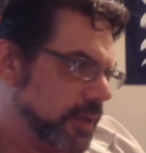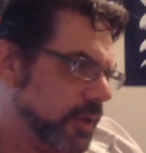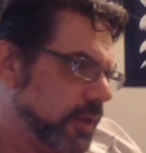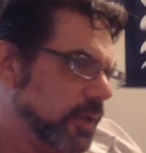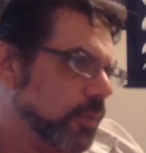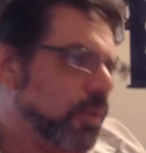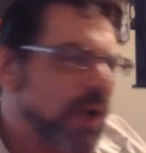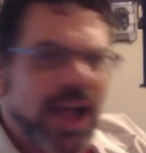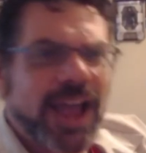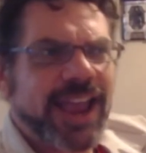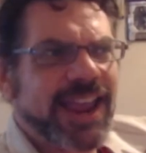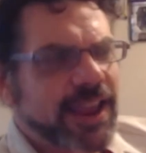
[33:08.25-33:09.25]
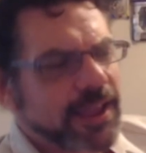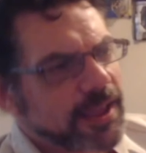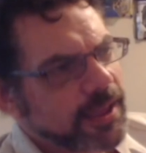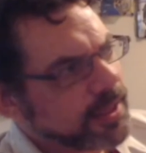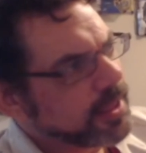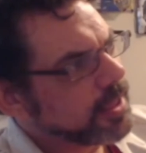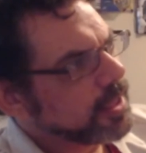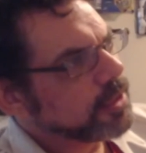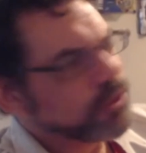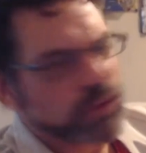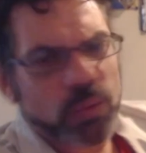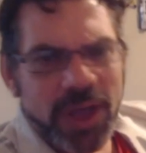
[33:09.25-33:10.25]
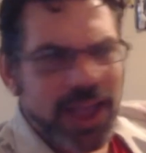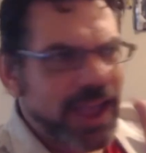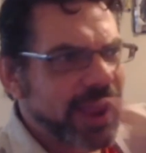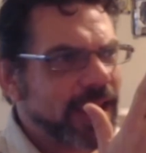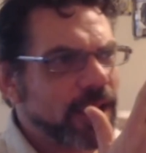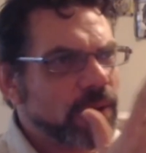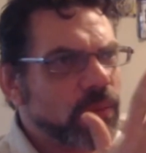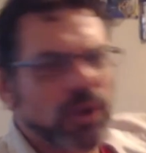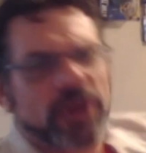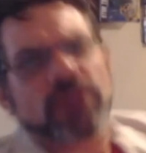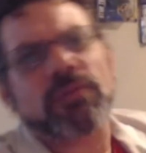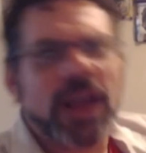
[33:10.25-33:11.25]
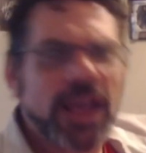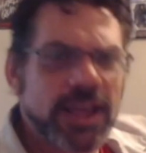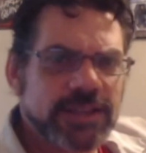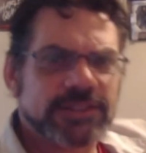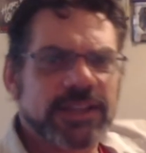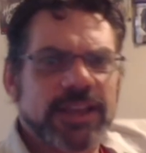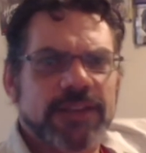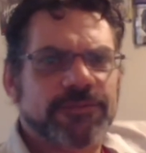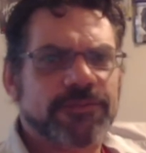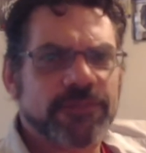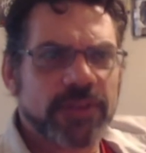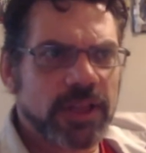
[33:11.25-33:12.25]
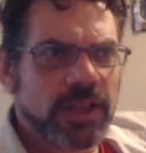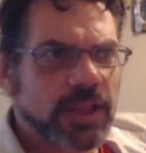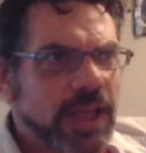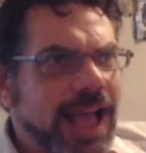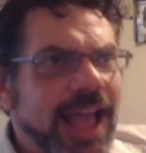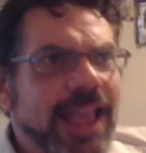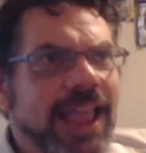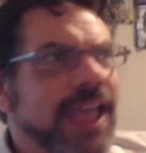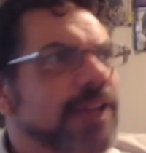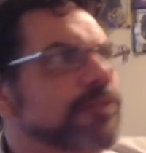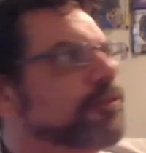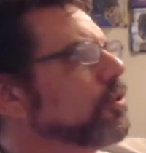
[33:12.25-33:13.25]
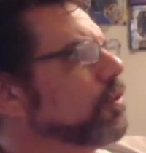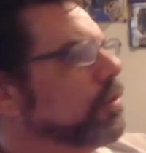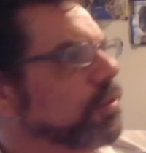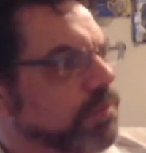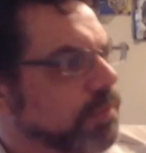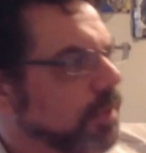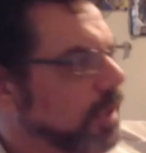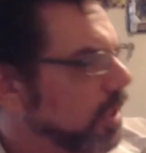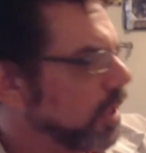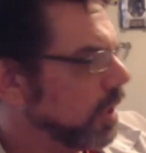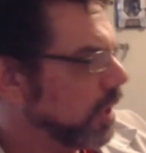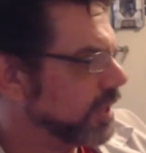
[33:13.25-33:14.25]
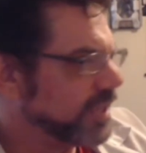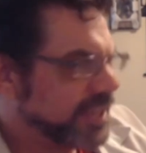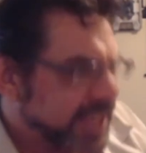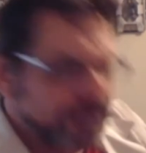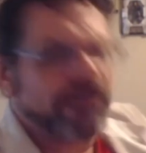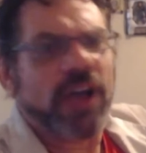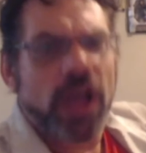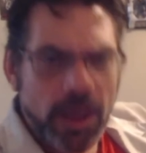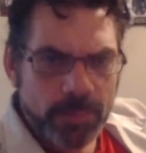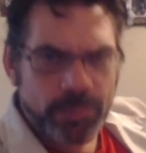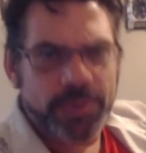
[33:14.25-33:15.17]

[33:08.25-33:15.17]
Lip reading: why do I want to rise if I have to give up